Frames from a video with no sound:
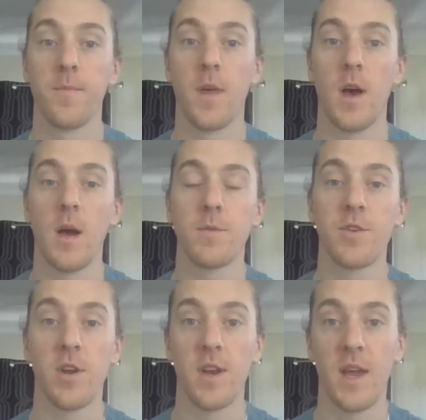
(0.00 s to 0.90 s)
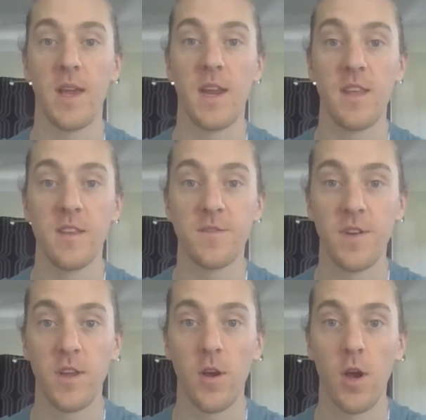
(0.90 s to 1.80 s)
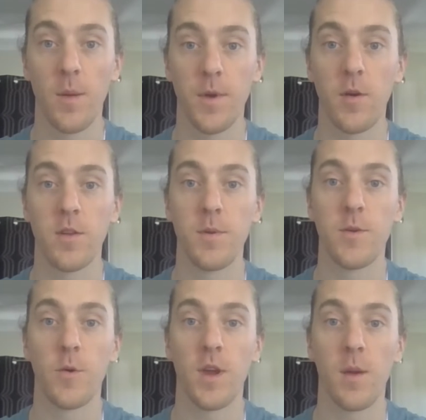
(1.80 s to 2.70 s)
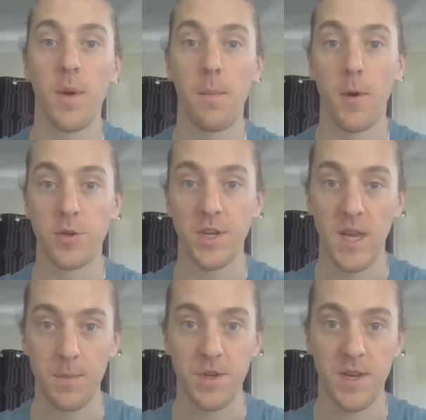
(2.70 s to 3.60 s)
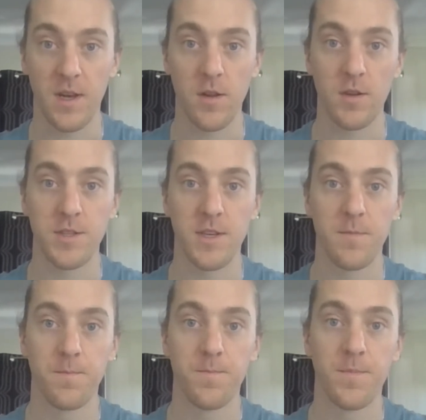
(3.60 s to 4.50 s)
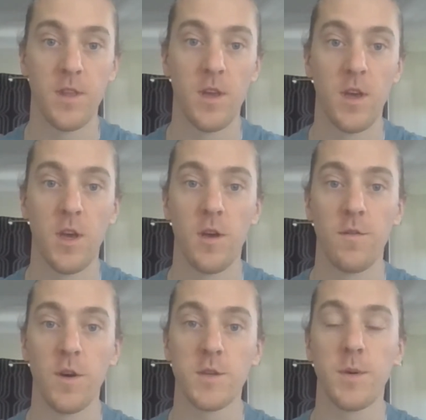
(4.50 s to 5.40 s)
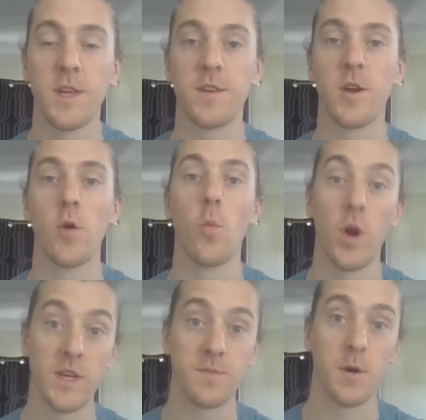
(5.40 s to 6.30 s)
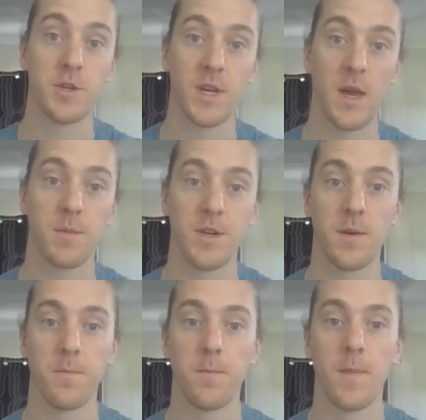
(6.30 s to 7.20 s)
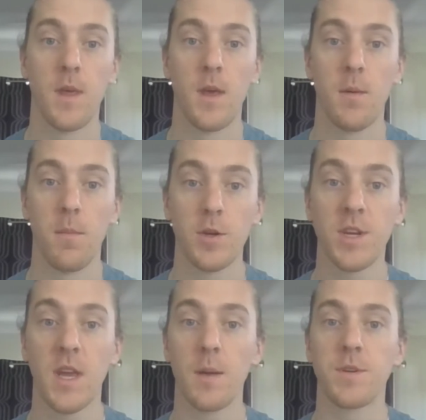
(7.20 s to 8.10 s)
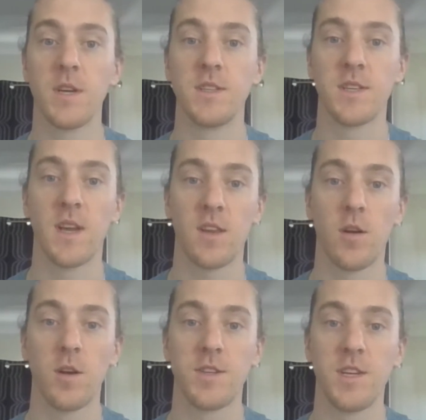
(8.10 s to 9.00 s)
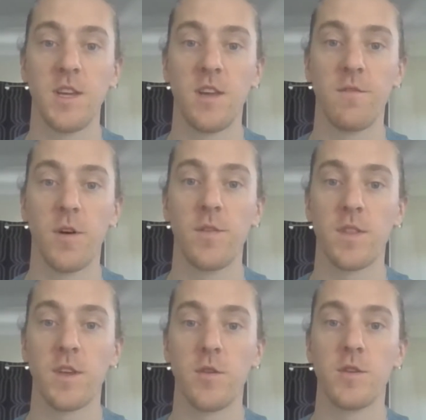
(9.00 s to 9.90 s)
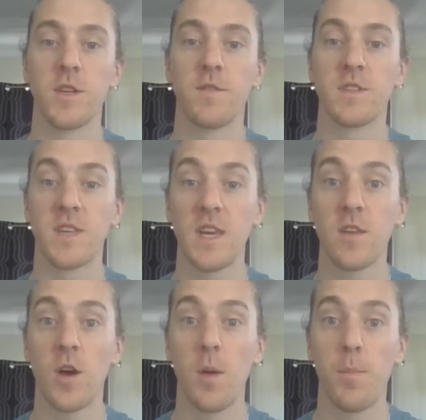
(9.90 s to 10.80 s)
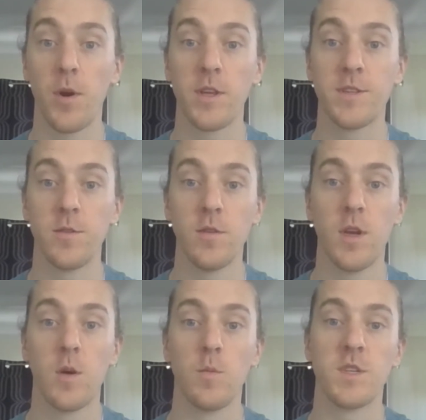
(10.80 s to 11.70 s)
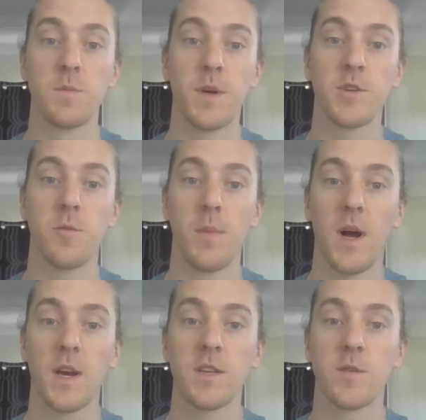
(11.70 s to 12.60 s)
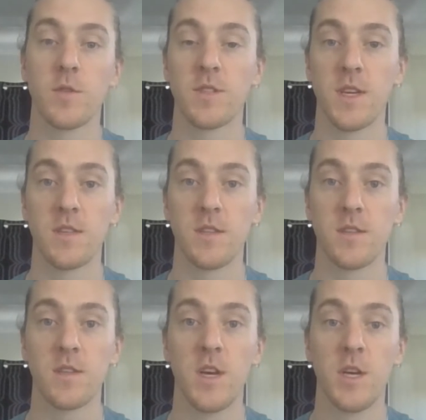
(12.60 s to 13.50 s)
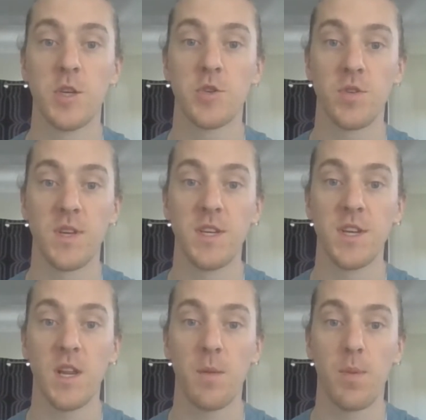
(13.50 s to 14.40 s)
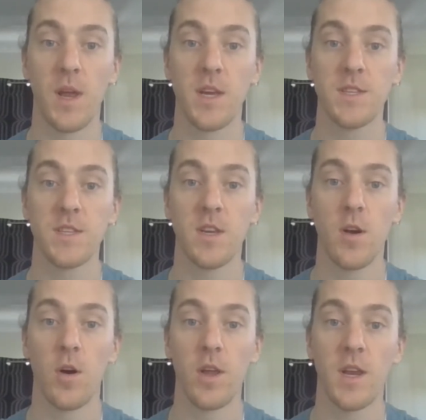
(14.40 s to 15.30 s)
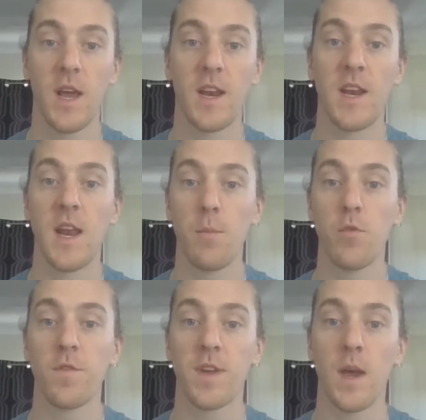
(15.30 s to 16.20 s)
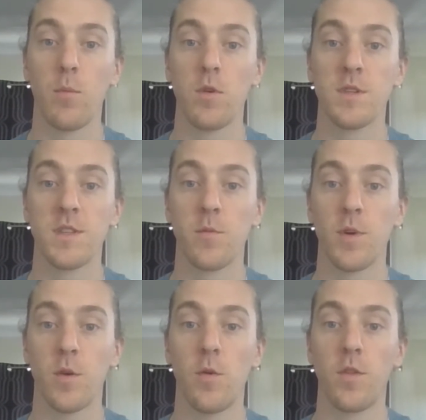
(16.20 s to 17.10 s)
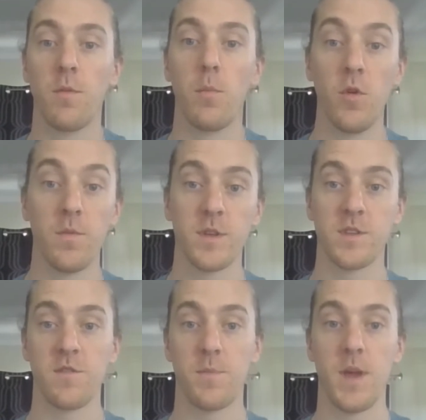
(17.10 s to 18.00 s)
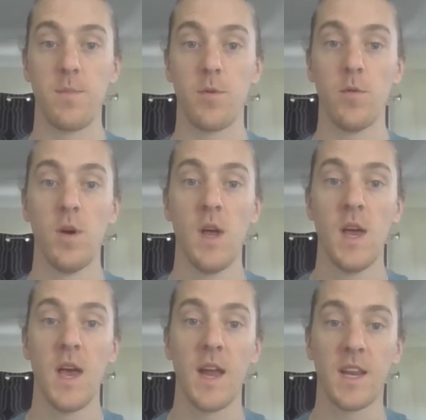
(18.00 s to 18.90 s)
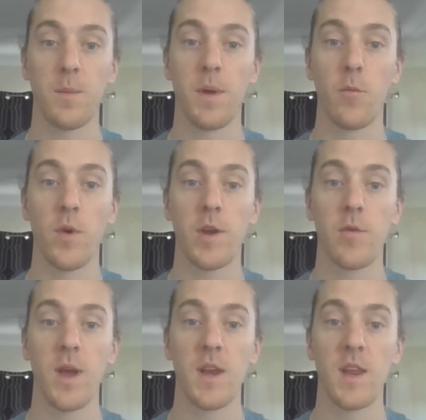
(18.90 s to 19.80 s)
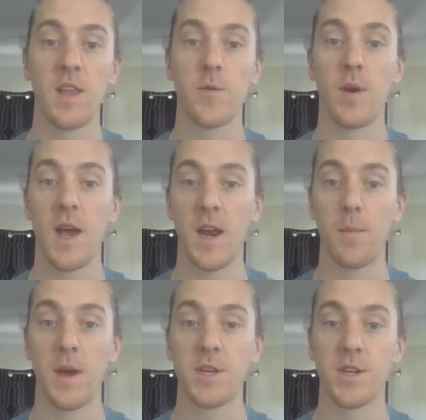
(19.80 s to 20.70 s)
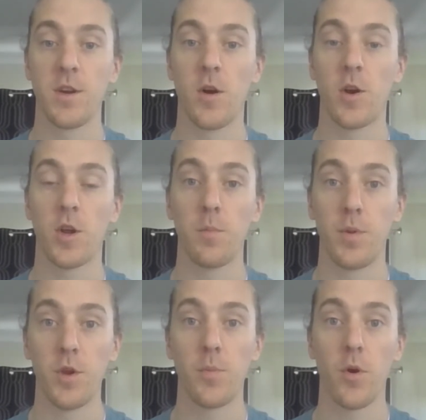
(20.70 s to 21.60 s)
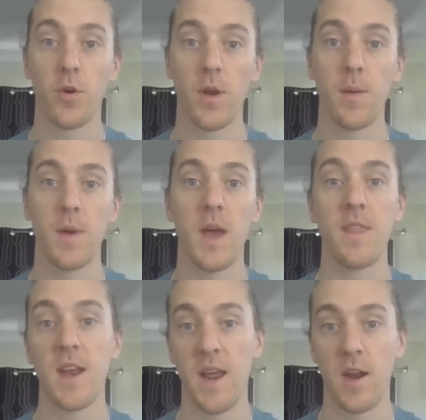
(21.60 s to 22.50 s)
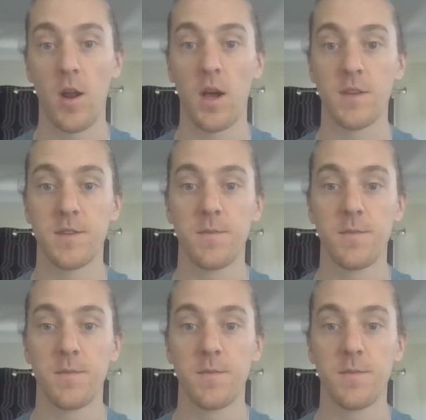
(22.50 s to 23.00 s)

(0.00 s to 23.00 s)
I'm Trent O'Day, and in this video I'm going to be talking about motion capture technology. First, we need to know what is motion capture. Motion capture is a technology involving the use of a skin-tight bodysuit with special markers or sensors strategically placed on it and a number of cameras that record the movements of people and can be recreated into an animation on a computer program and then analysed.